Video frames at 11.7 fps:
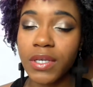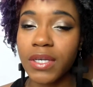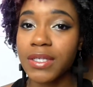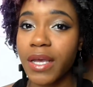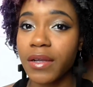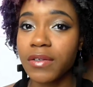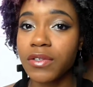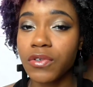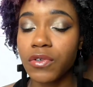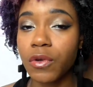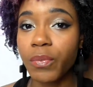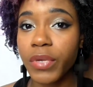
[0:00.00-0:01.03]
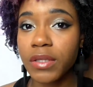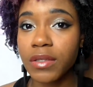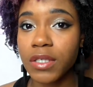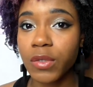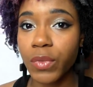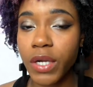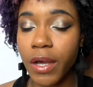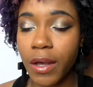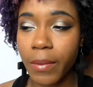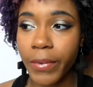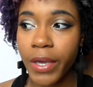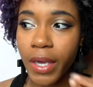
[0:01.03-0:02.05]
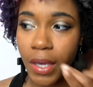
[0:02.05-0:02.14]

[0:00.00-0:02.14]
so I decided to pick this one up